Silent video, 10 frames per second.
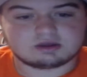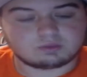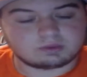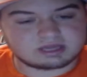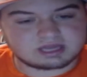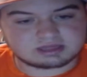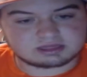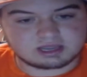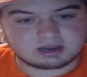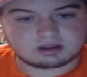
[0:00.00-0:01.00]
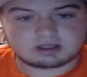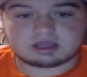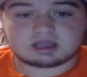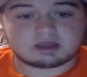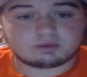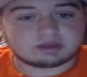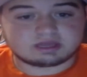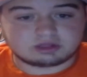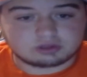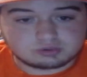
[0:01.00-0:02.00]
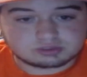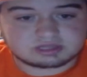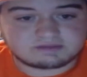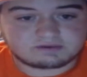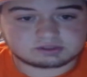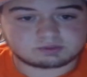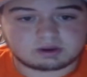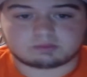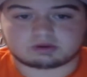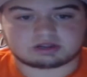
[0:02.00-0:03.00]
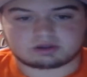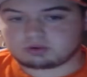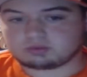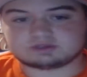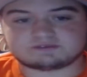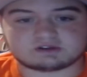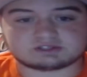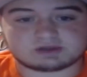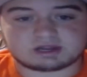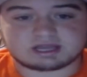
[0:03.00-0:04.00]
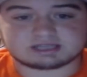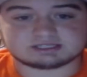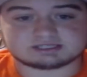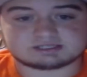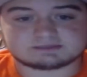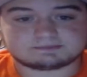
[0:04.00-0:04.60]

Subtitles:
We get there and we lose in the first round. We're always first round exits.